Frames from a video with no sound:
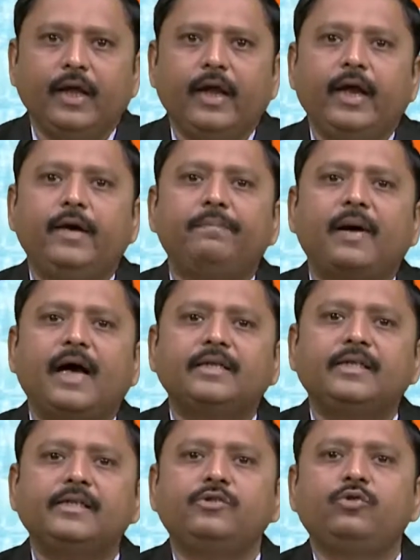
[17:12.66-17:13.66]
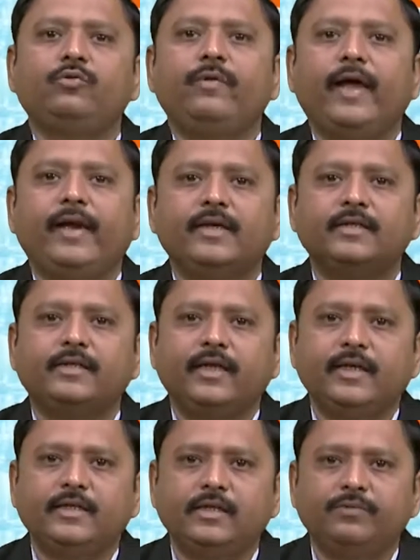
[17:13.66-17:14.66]
It passes through various
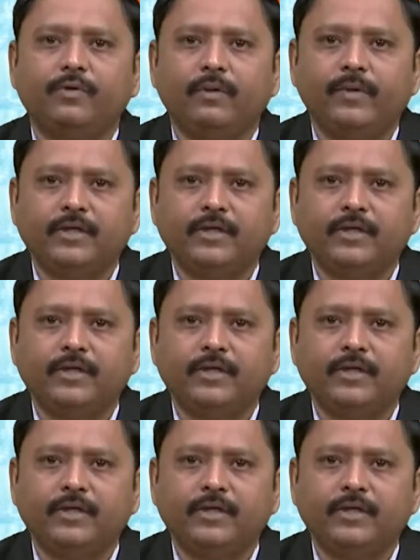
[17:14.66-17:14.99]
stages from